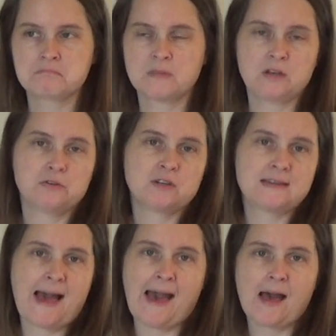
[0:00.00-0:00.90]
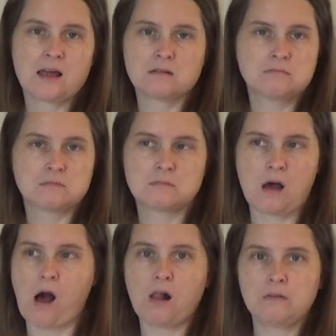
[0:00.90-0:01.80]
then you just add
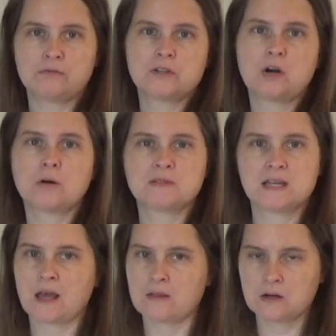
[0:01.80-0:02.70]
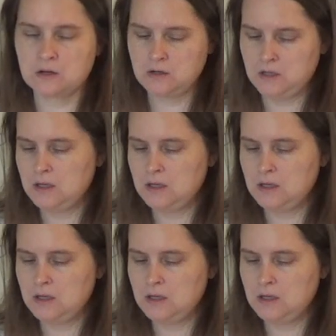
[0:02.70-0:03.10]
all of the terms together.